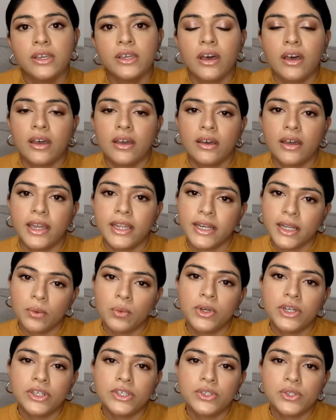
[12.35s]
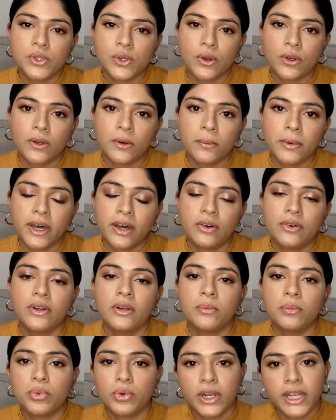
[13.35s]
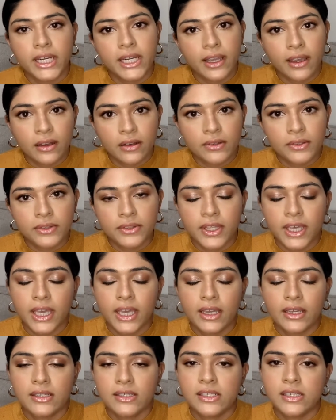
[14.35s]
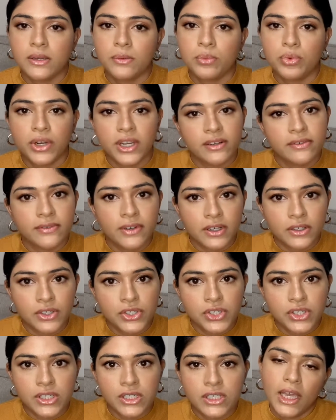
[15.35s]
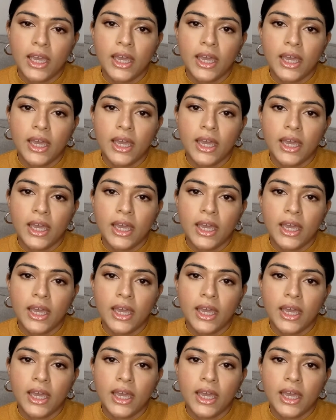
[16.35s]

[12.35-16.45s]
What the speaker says: And I wanted to talk about brain health and brain function,